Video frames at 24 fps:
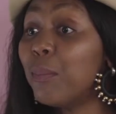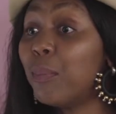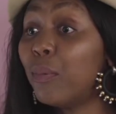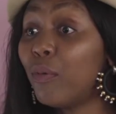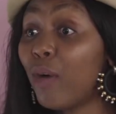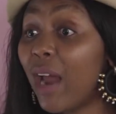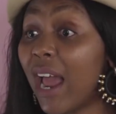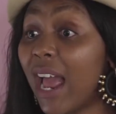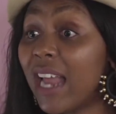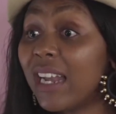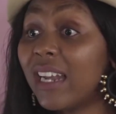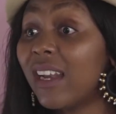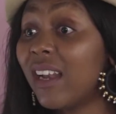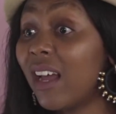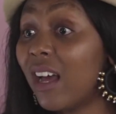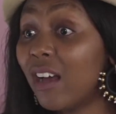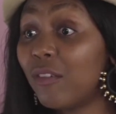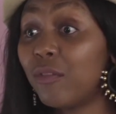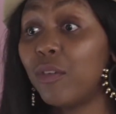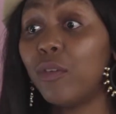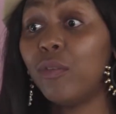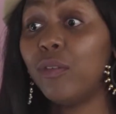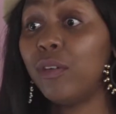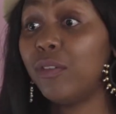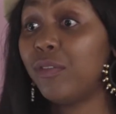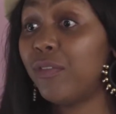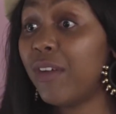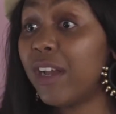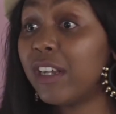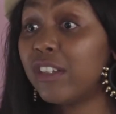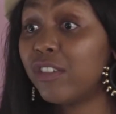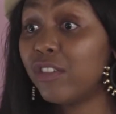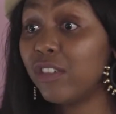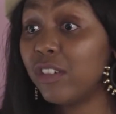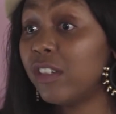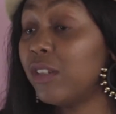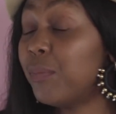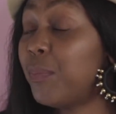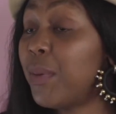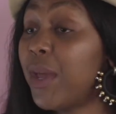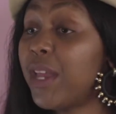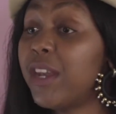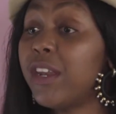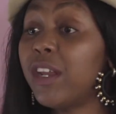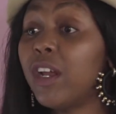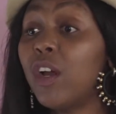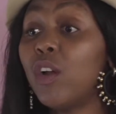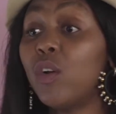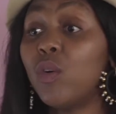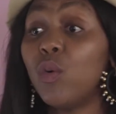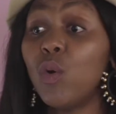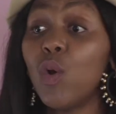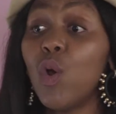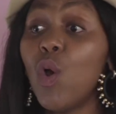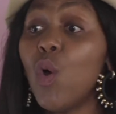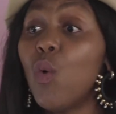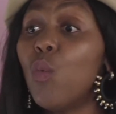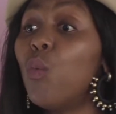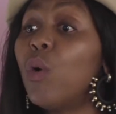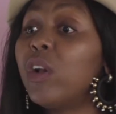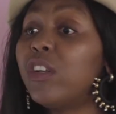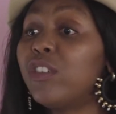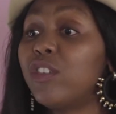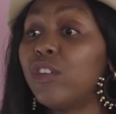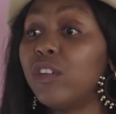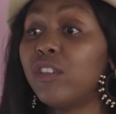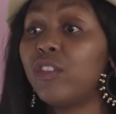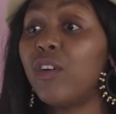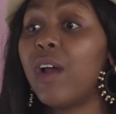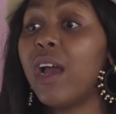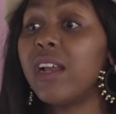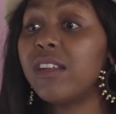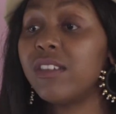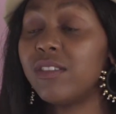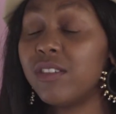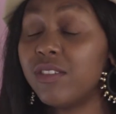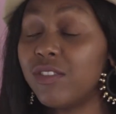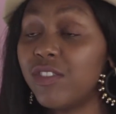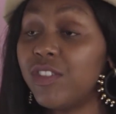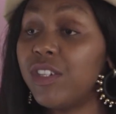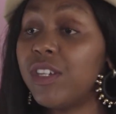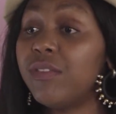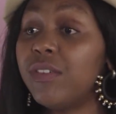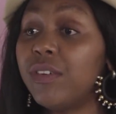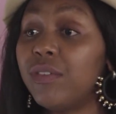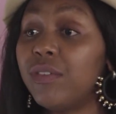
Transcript: brand love or affection, depending on what you're trying to achieve it